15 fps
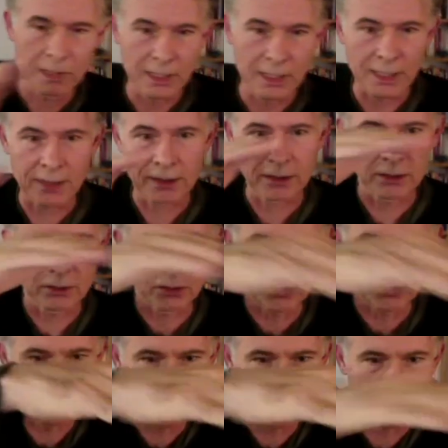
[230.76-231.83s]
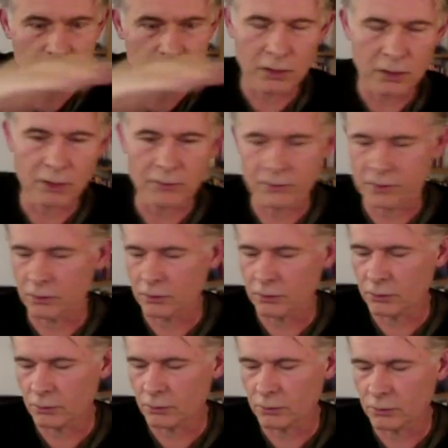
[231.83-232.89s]
like in an overcurve, so
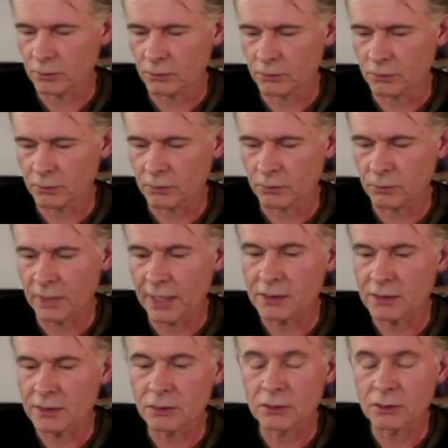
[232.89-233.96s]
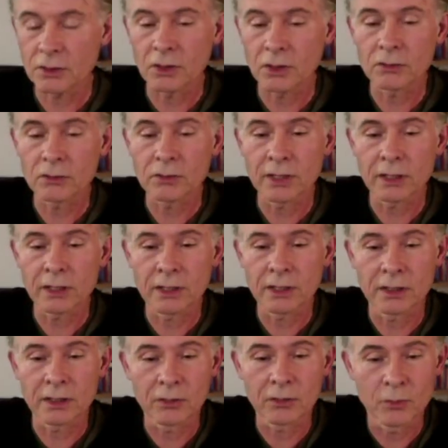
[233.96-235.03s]
you raise your tone and
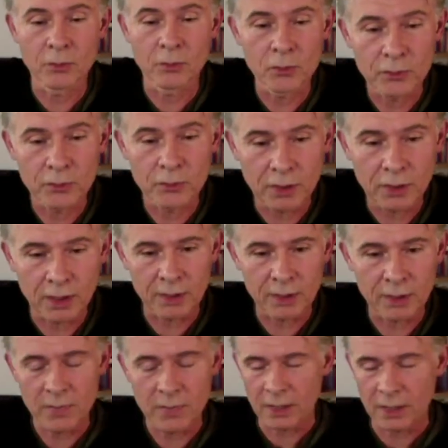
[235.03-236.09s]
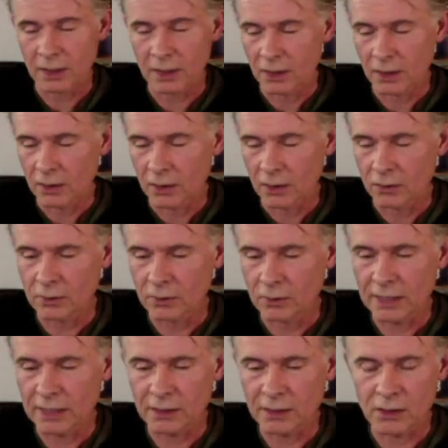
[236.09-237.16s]
then you move your arm, you
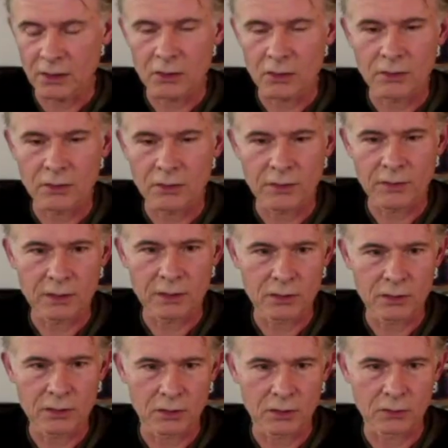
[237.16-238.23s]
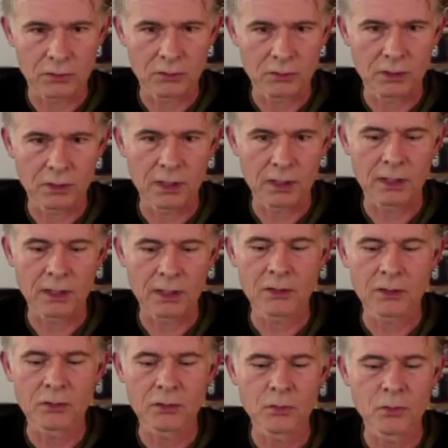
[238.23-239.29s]
let go of that tone and then
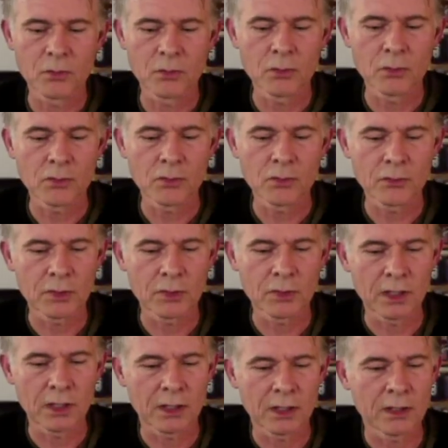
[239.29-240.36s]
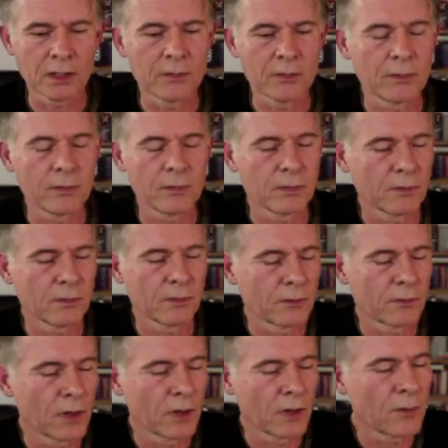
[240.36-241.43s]
you move your arm
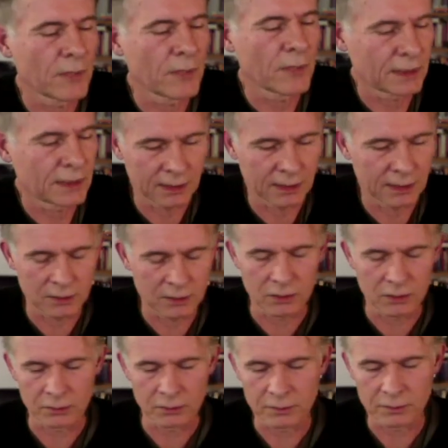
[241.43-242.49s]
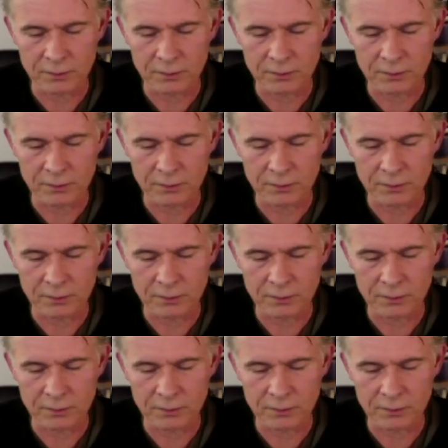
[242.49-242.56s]
from that undertone.